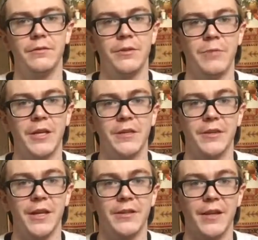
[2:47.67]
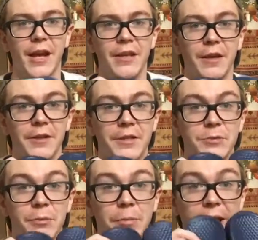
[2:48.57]
Some Nike slides. I thought
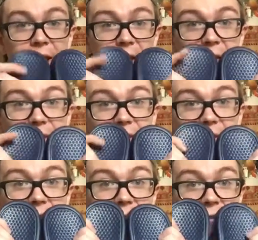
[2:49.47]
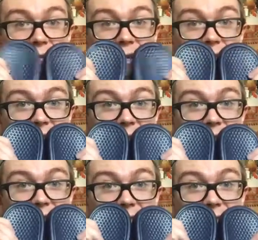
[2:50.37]
these were black. Nike.